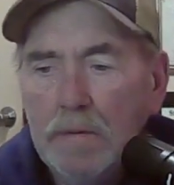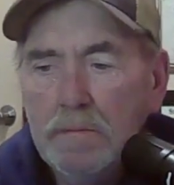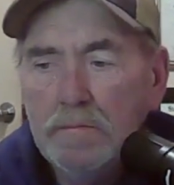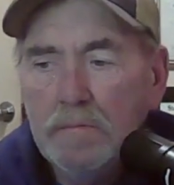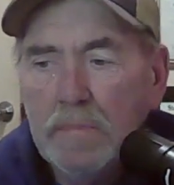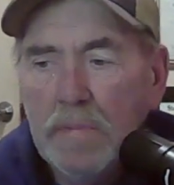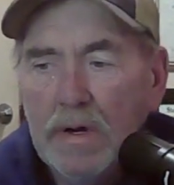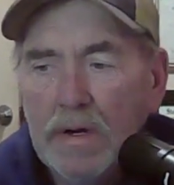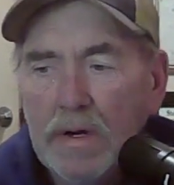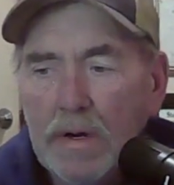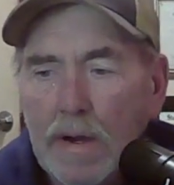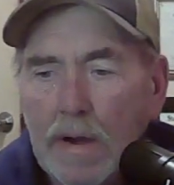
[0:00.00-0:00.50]

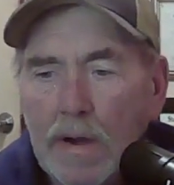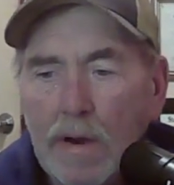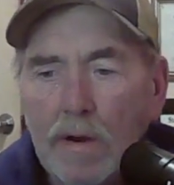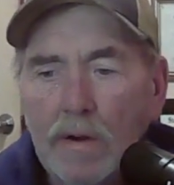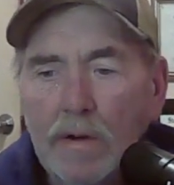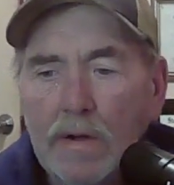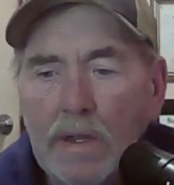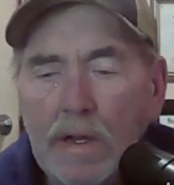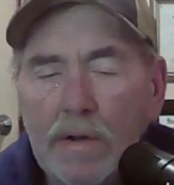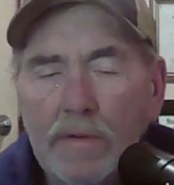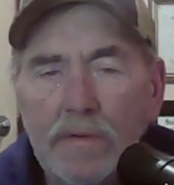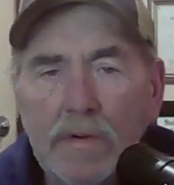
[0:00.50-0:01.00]
But I
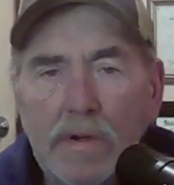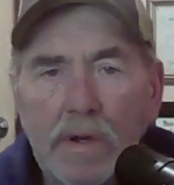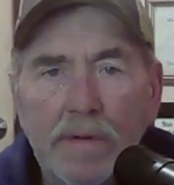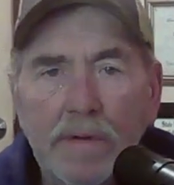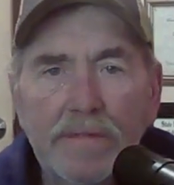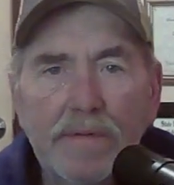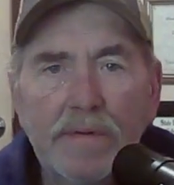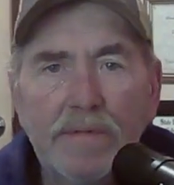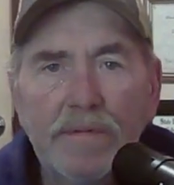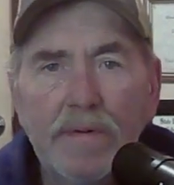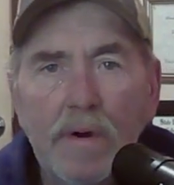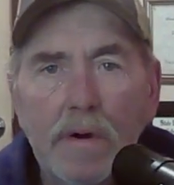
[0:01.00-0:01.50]
hardly ever left
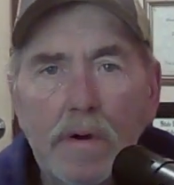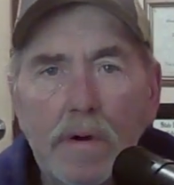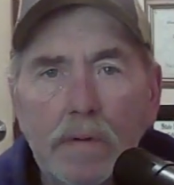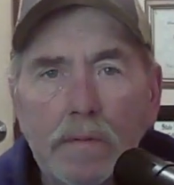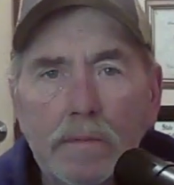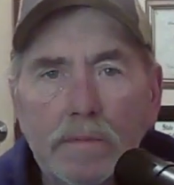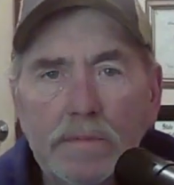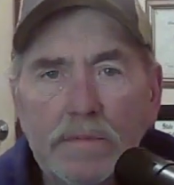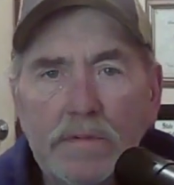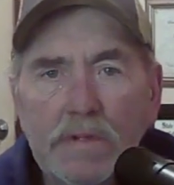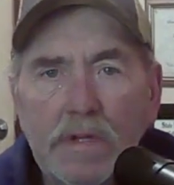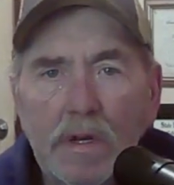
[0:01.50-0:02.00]
the farm
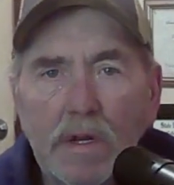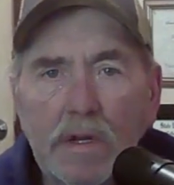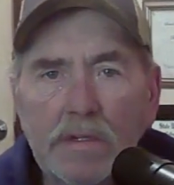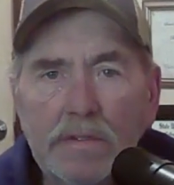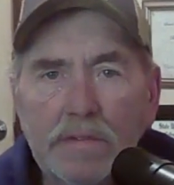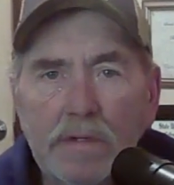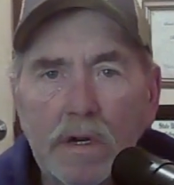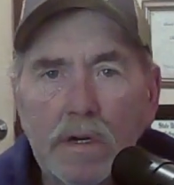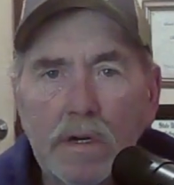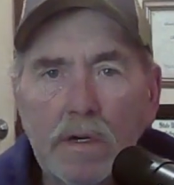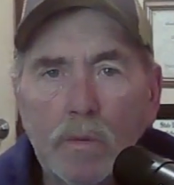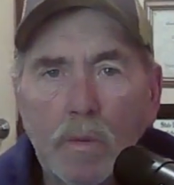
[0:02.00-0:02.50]
until I
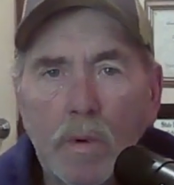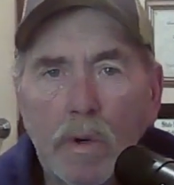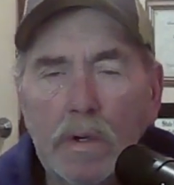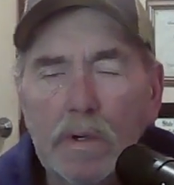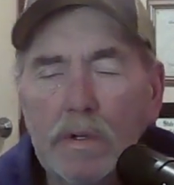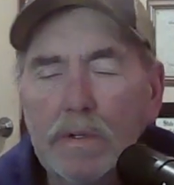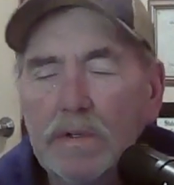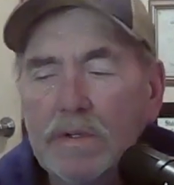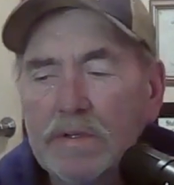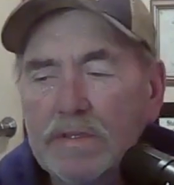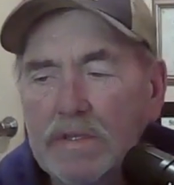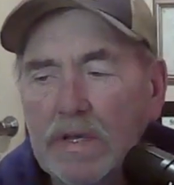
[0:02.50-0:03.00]
started
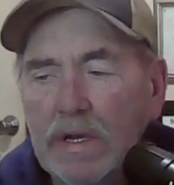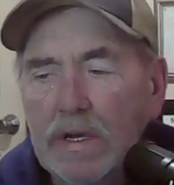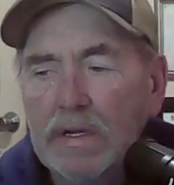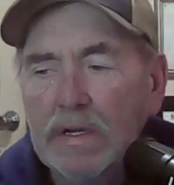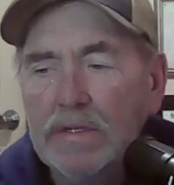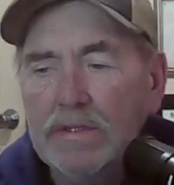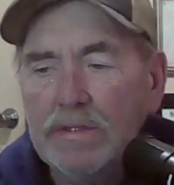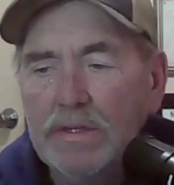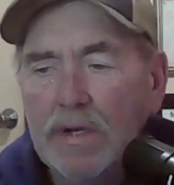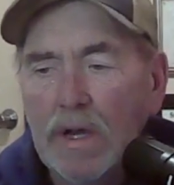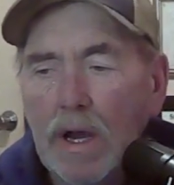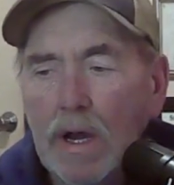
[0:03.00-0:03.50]
working the
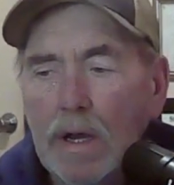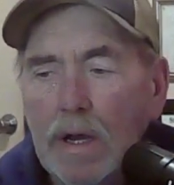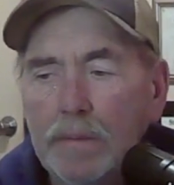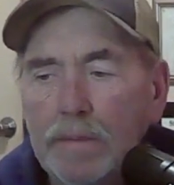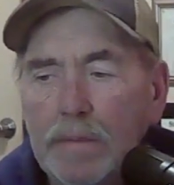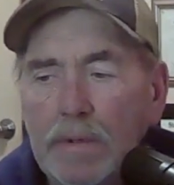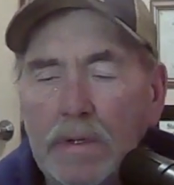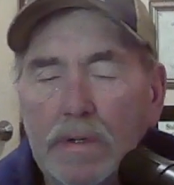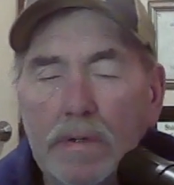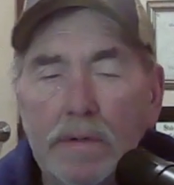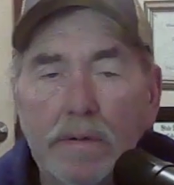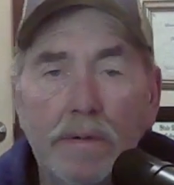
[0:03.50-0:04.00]
second job
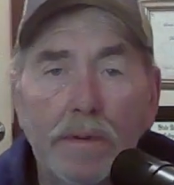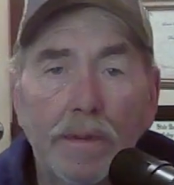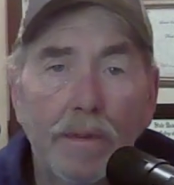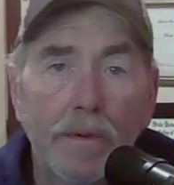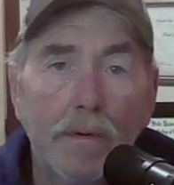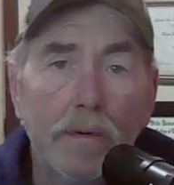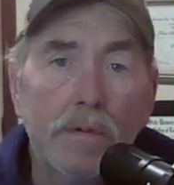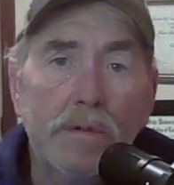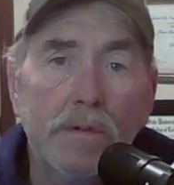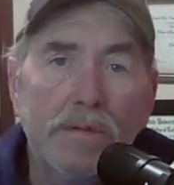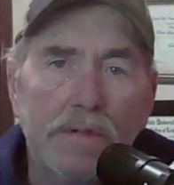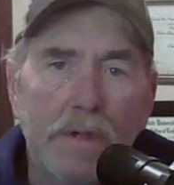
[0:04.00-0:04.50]
and the
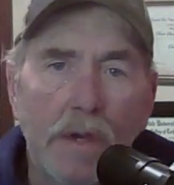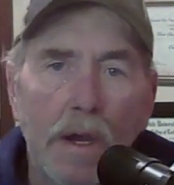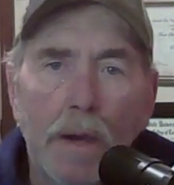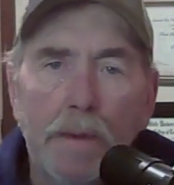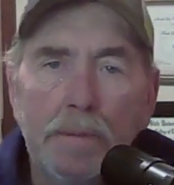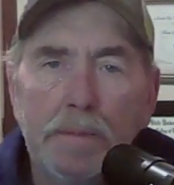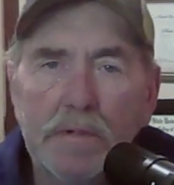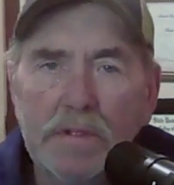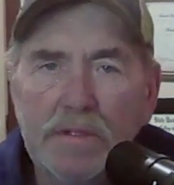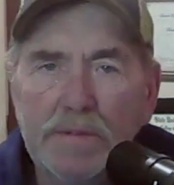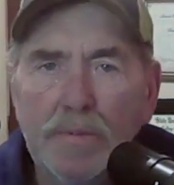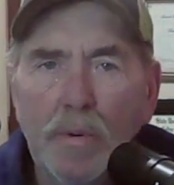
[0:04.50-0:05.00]
third job
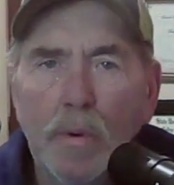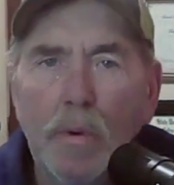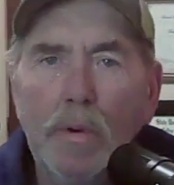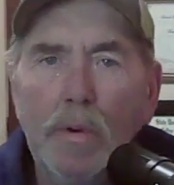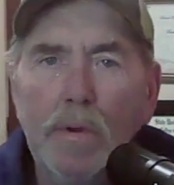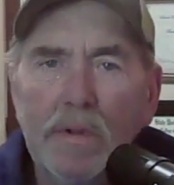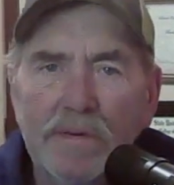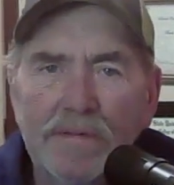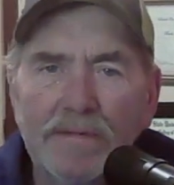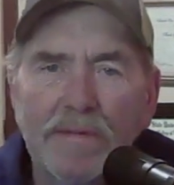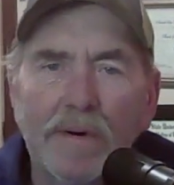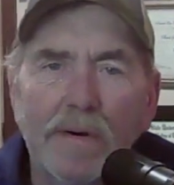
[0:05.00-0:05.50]
to support
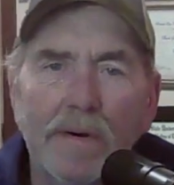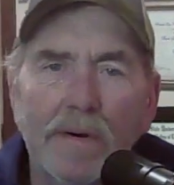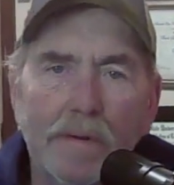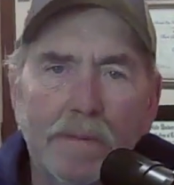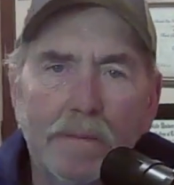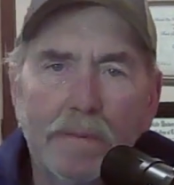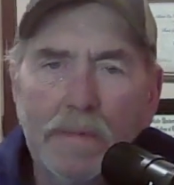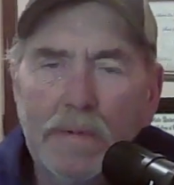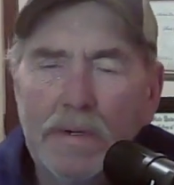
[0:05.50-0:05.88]
the farm.